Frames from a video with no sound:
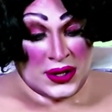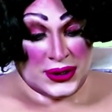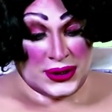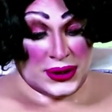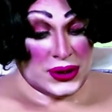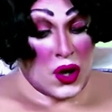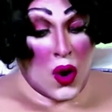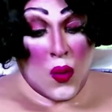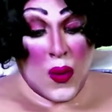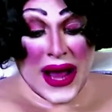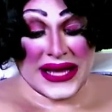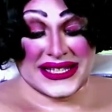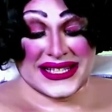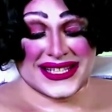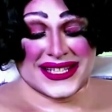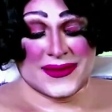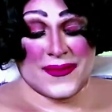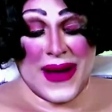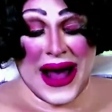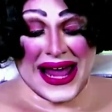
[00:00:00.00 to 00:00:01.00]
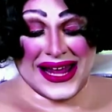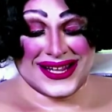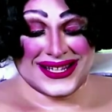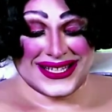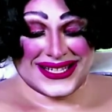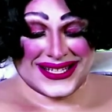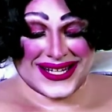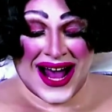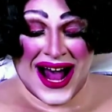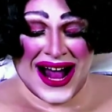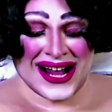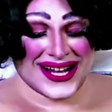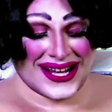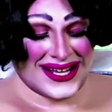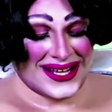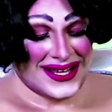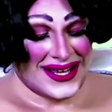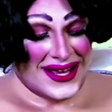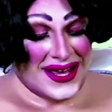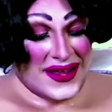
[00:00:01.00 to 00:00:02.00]
Snow White smiled at
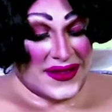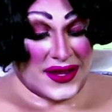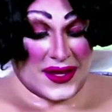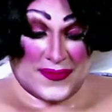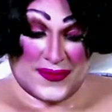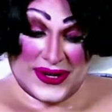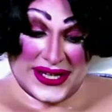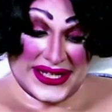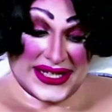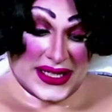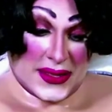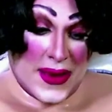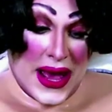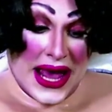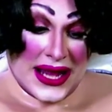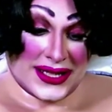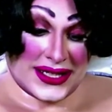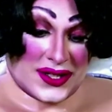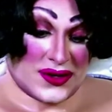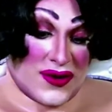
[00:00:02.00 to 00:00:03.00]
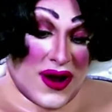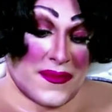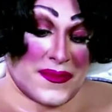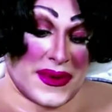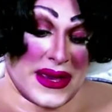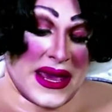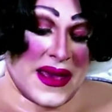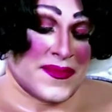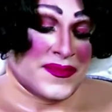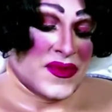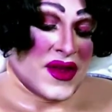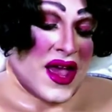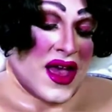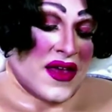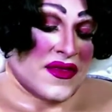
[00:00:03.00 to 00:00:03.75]
Doc. The prince smiled at Grumpy.